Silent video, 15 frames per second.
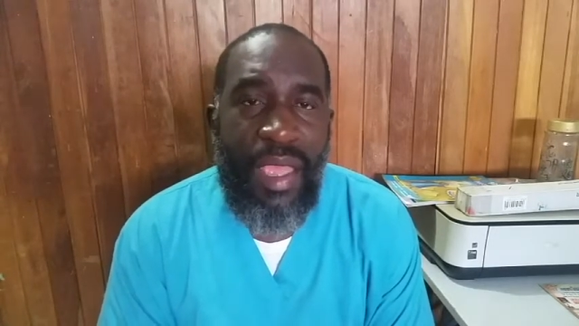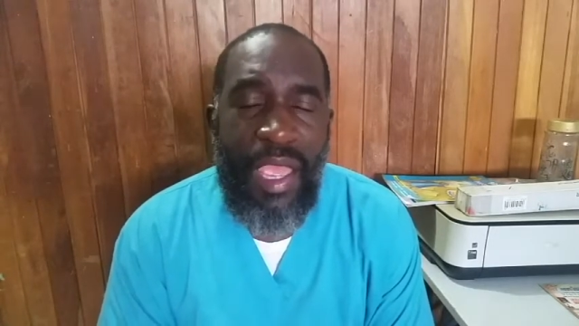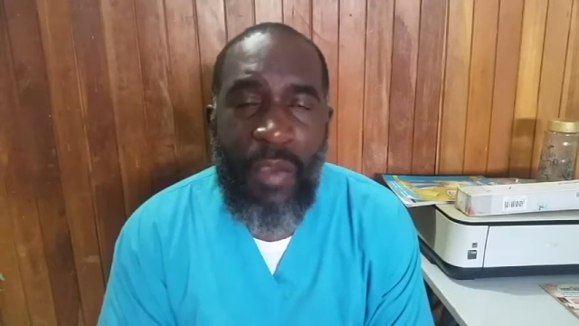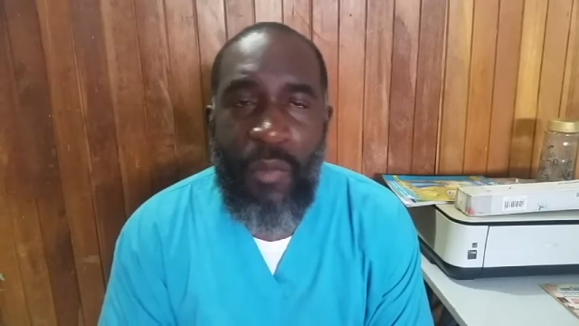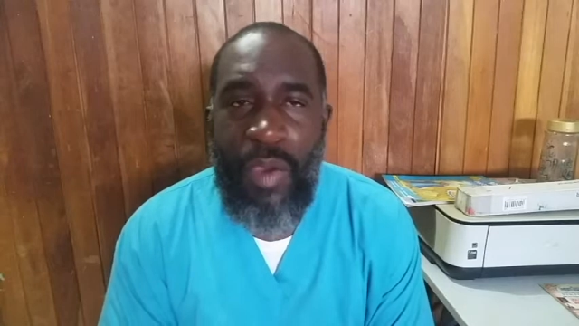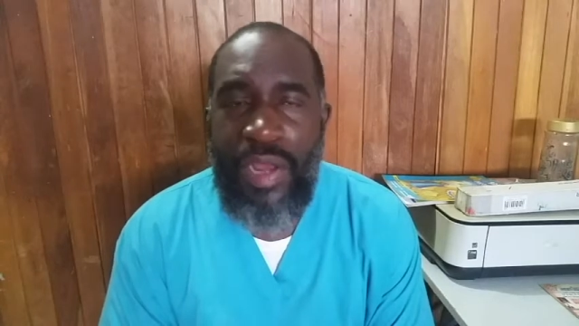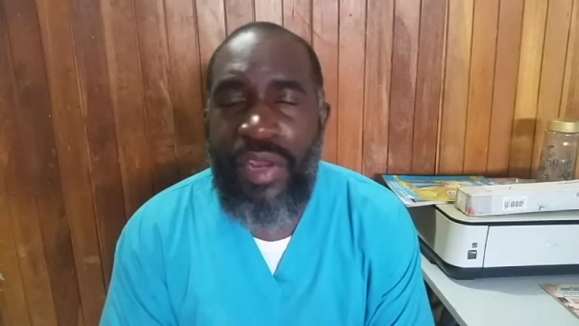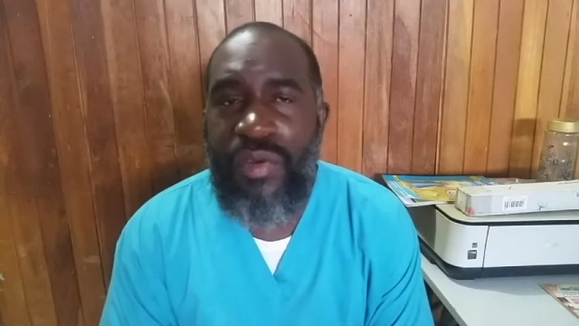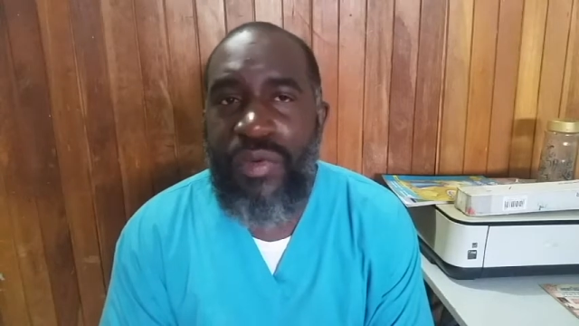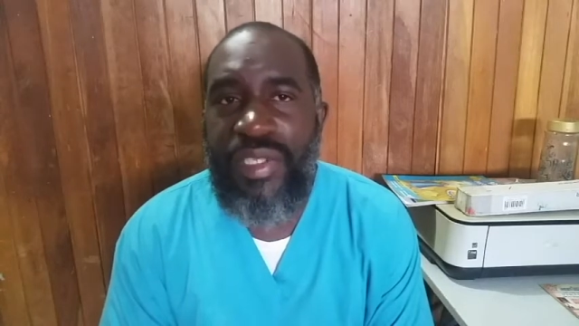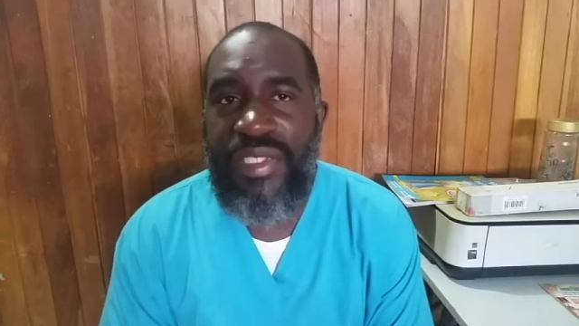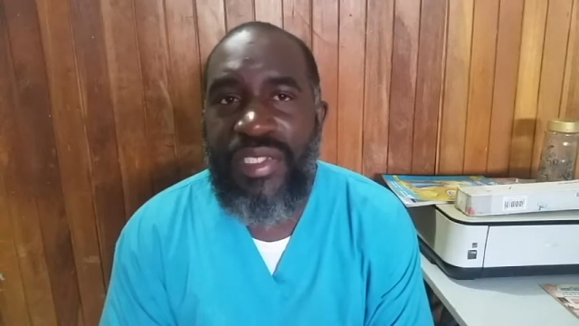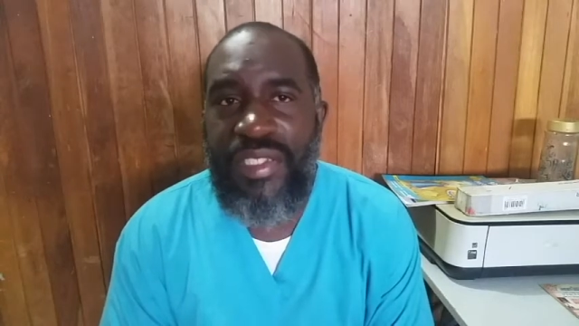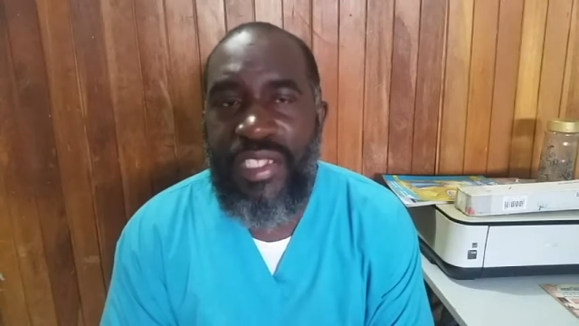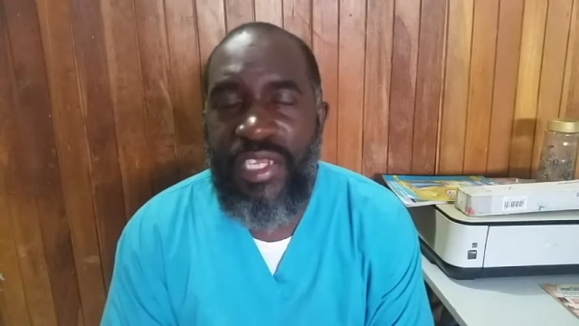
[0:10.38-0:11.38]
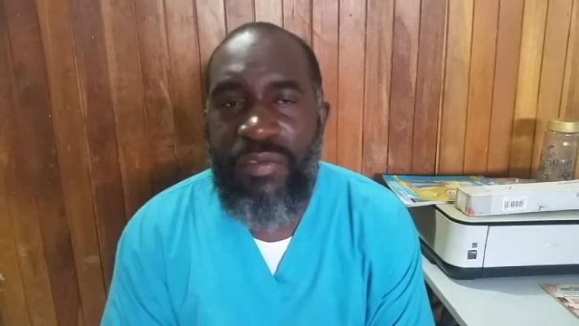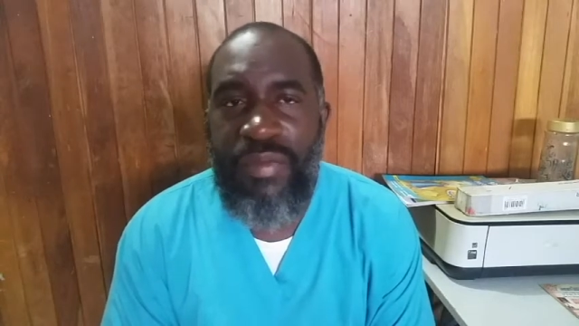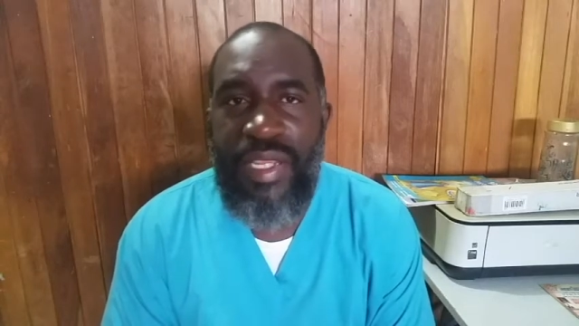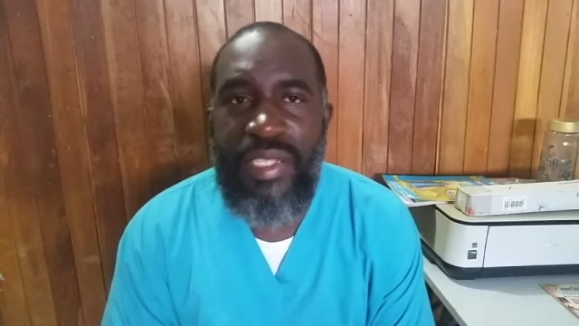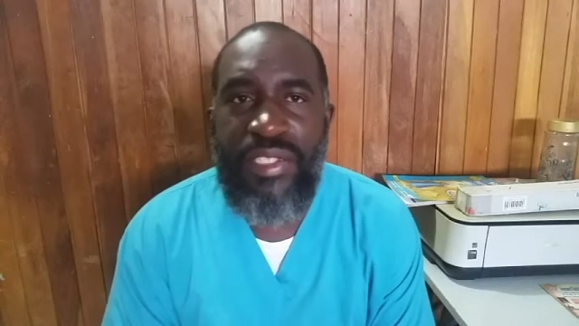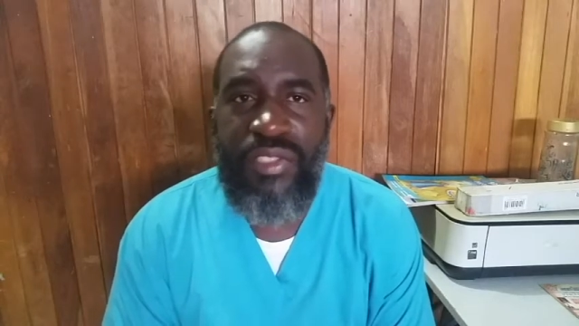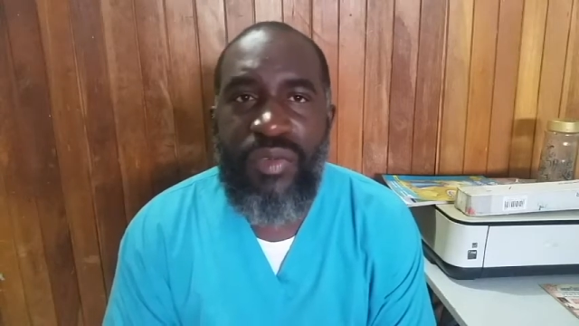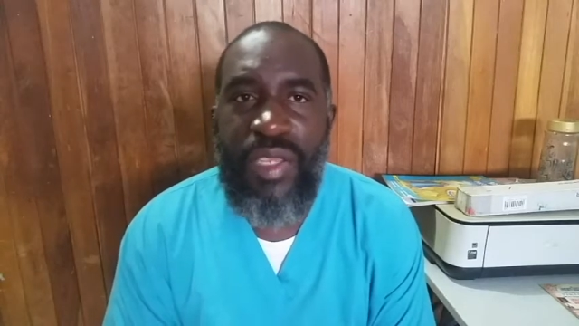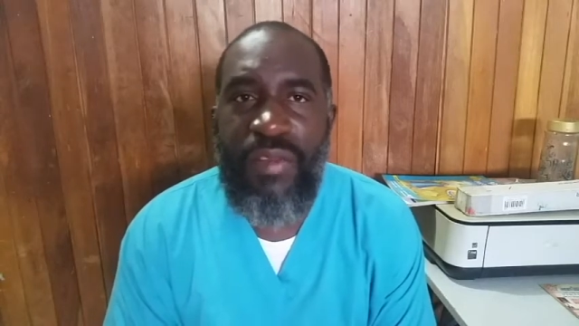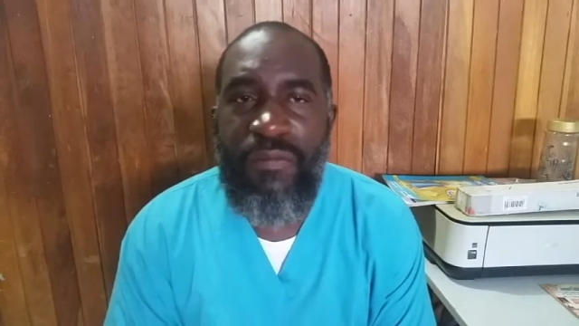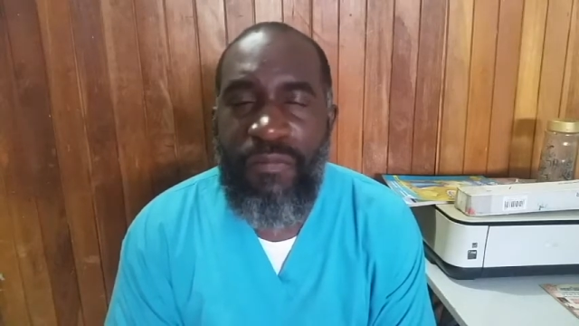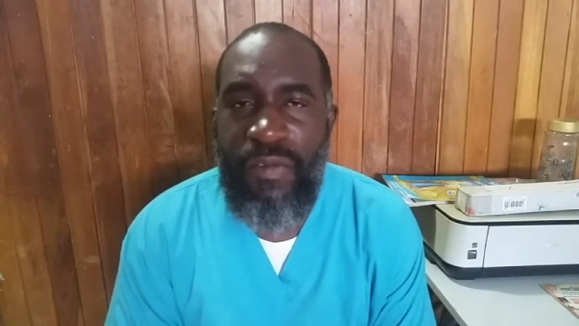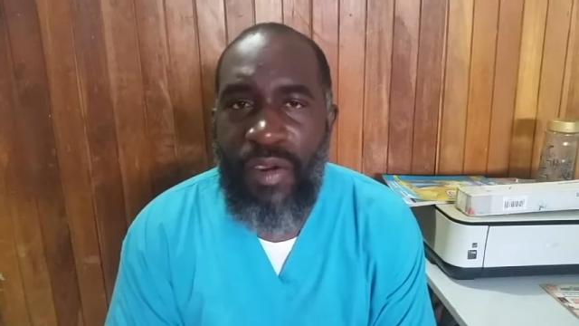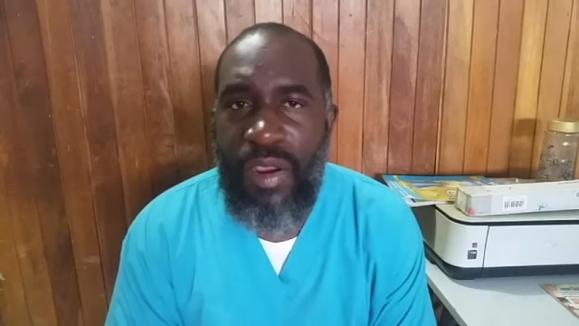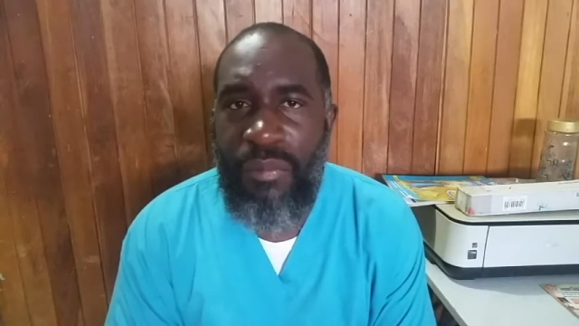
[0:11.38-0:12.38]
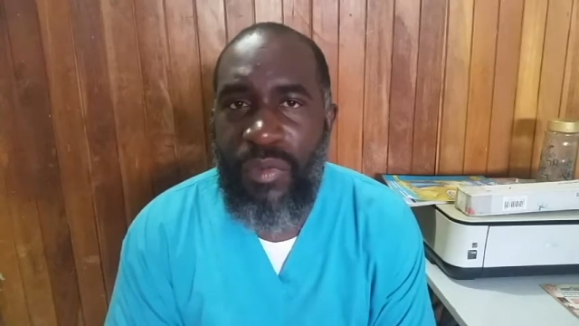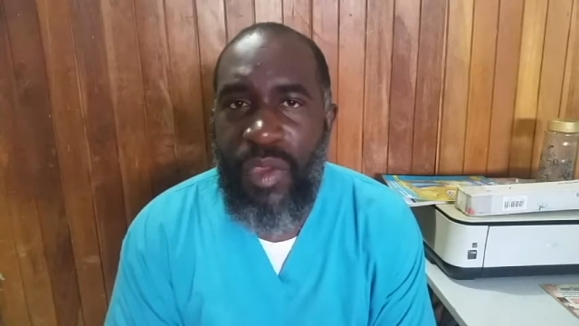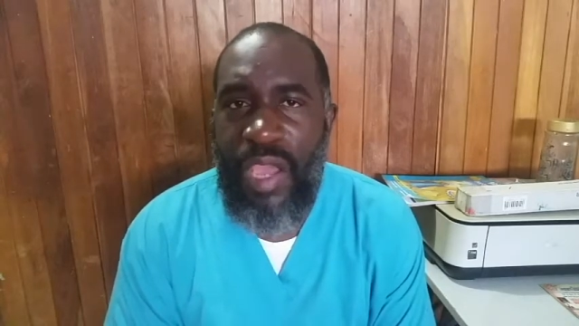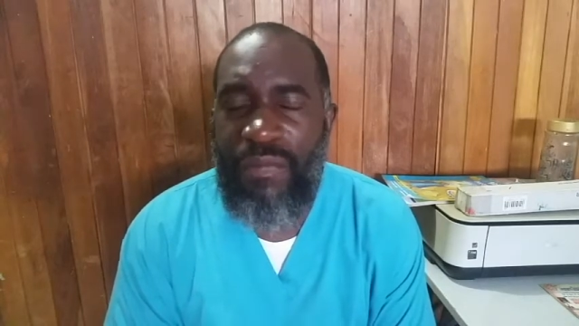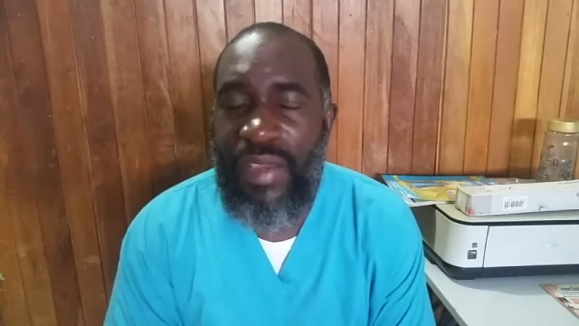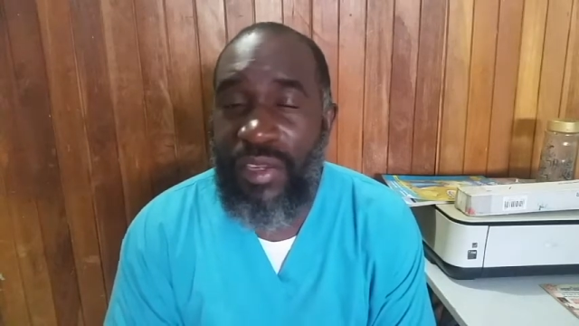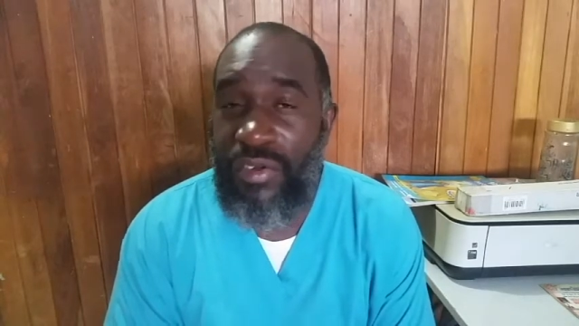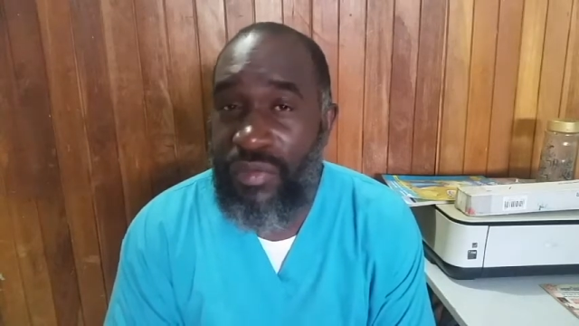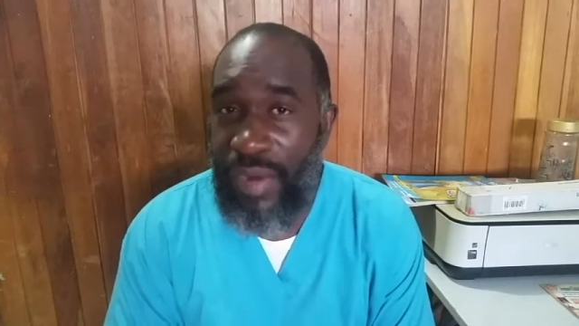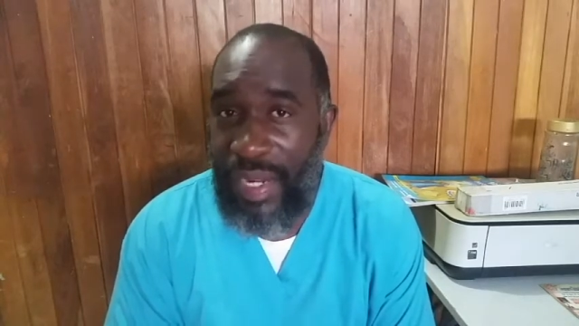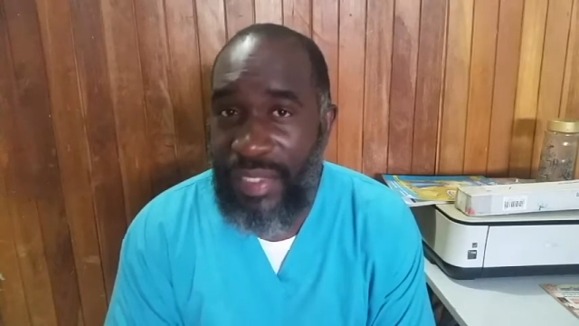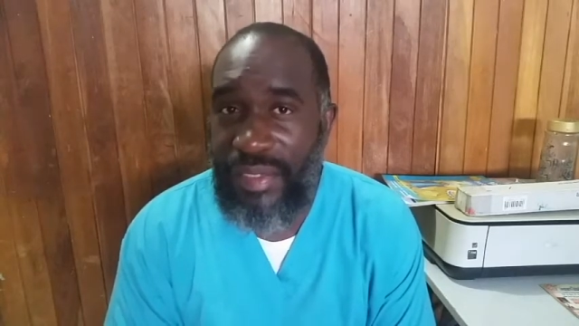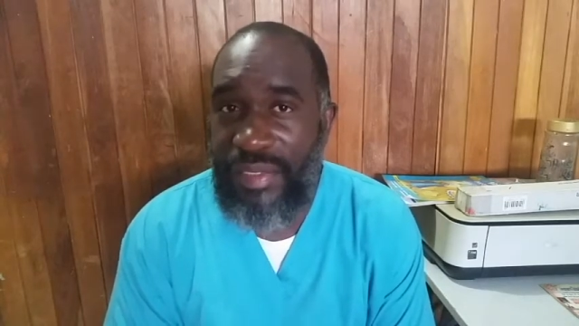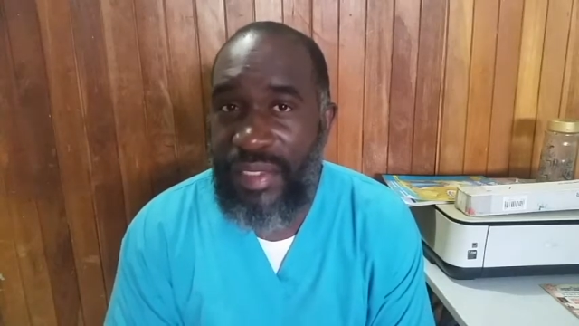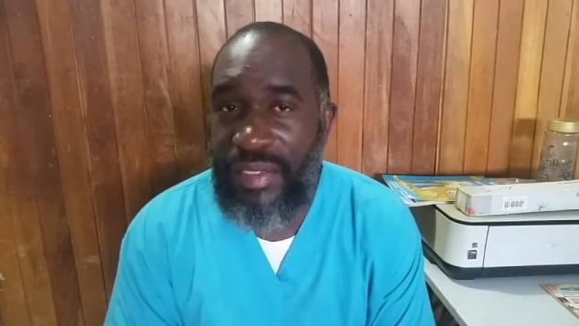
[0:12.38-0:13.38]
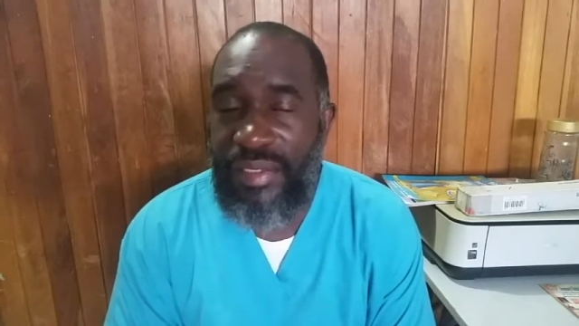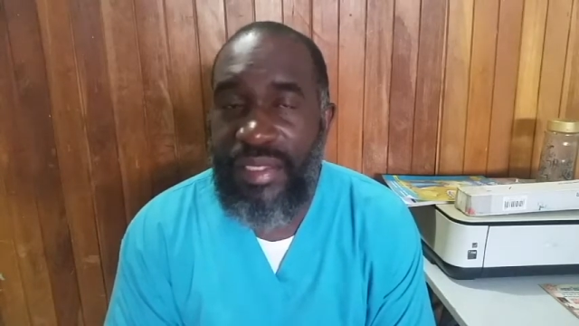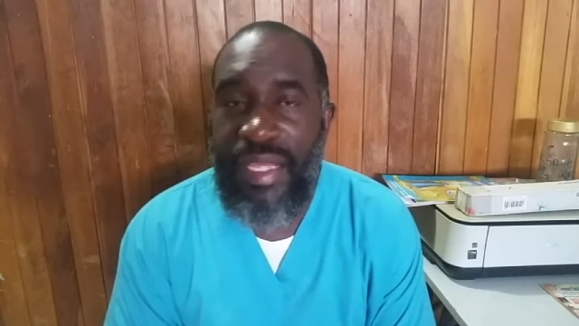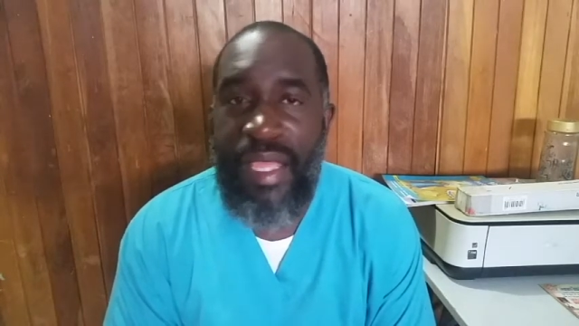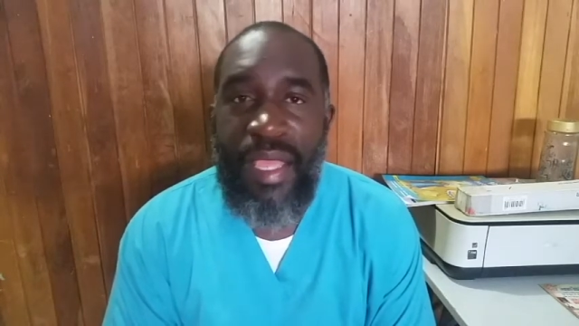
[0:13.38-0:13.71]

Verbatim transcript: I want to do this series to inform you of a crisis